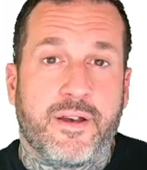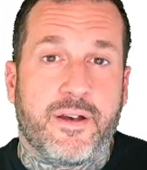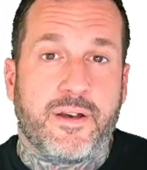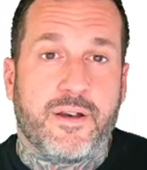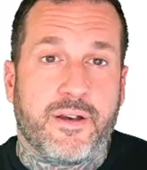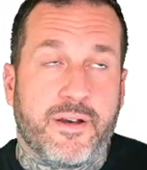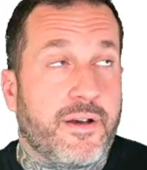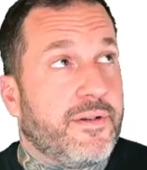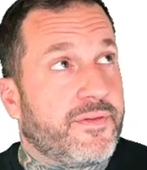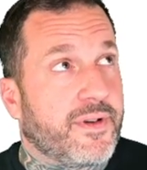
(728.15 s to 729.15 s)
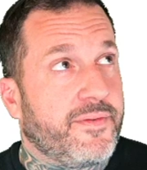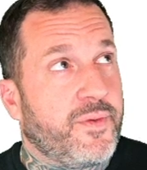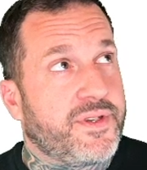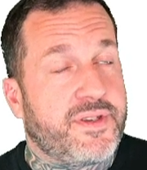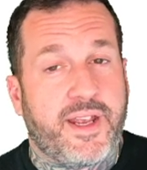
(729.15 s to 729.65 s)
uh, of,
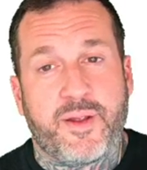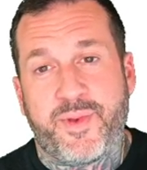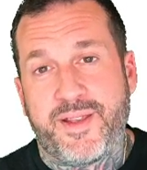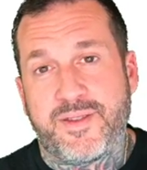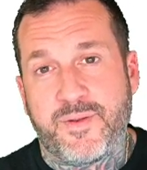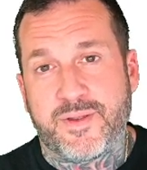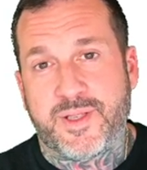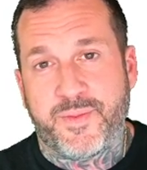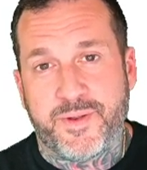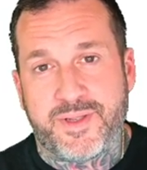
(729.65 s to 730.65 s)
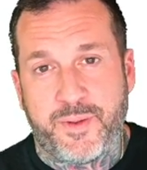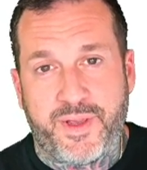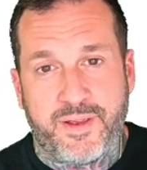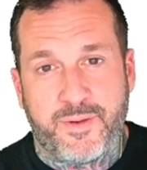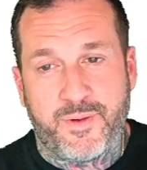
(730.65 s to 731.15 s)
of which database uses the most
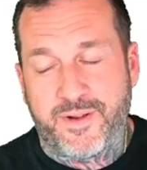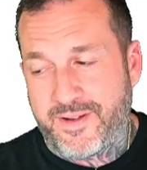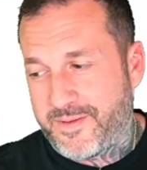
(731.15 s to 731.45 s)
CPU